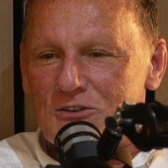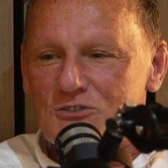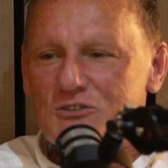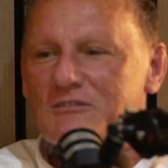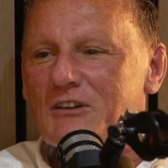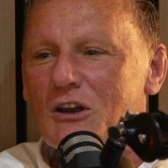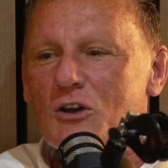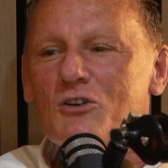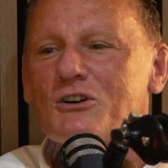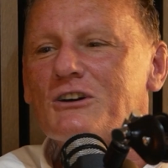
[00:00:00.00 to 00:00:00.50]

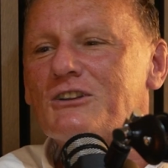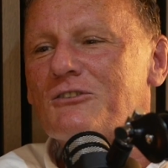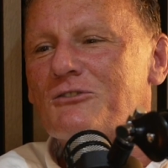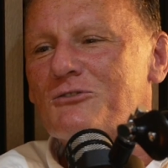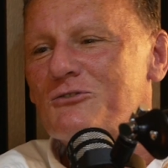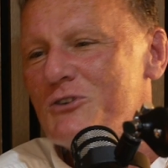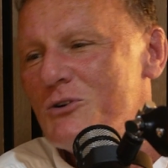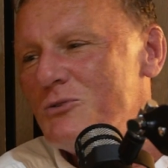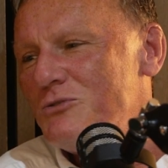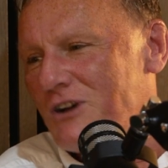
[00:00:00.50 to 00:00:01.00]
So if you look at
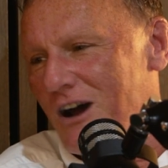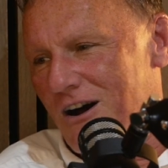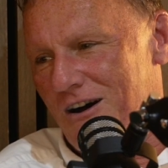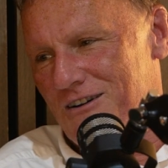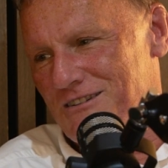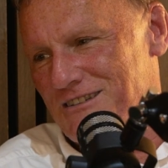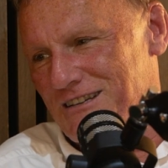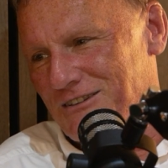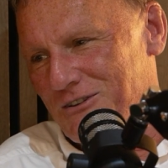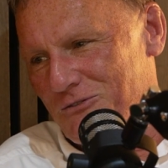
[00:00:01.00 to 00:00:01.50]
the root
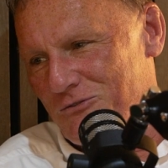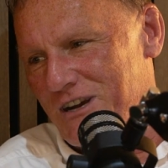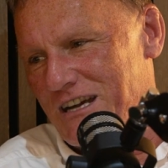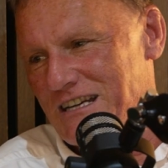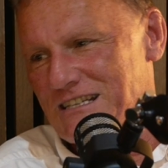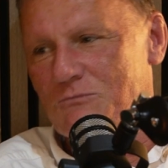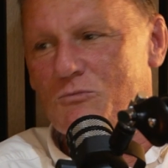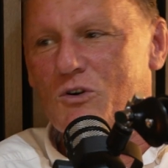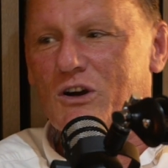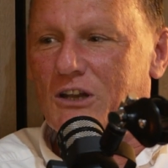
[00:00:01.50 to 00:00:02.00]
cause and the
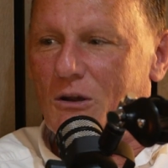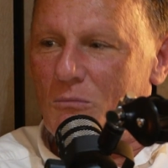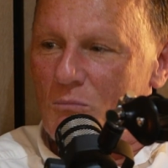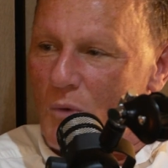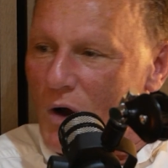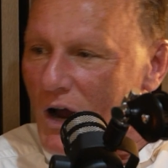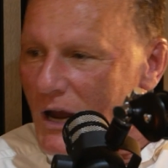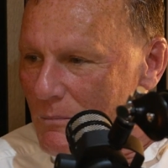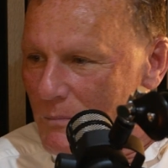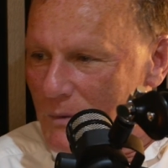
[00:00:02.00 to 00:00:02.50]
reason why there
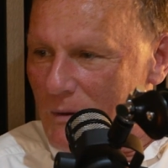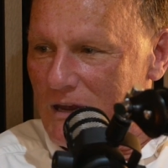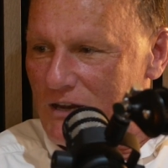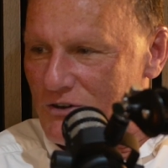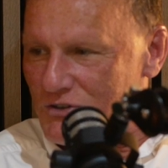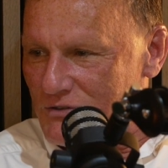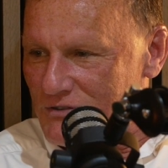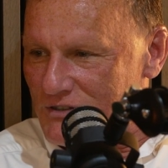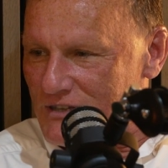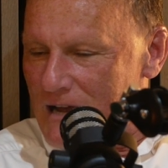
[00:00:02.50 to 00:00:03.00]
might be
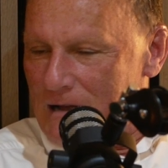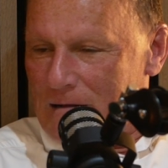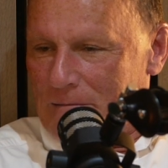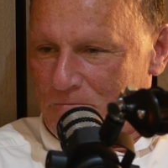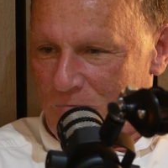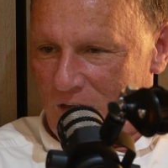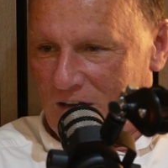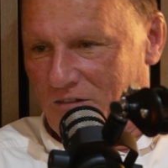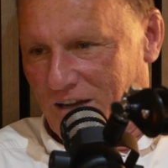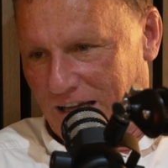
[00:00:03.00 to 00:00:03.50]
issues,
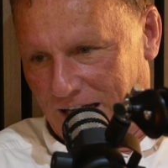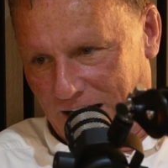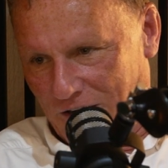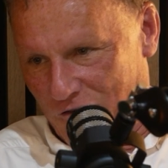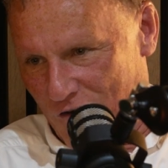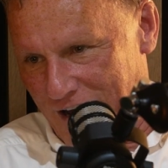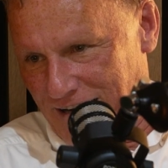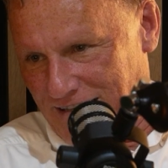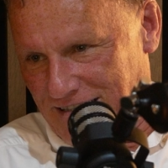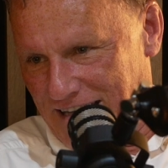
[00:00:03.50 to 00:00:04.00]
and if you can
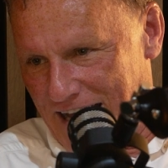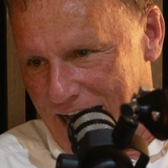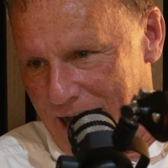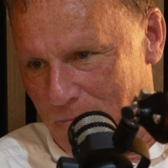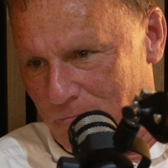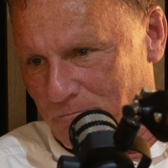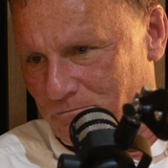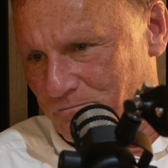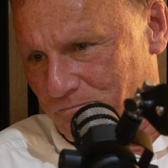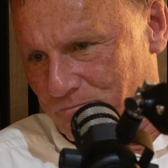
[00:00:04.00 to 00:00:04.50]
address
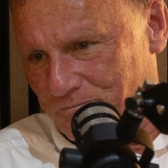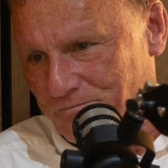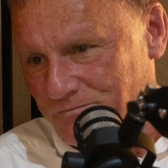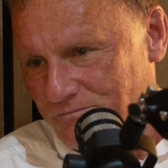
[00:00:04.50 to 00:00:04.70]
them,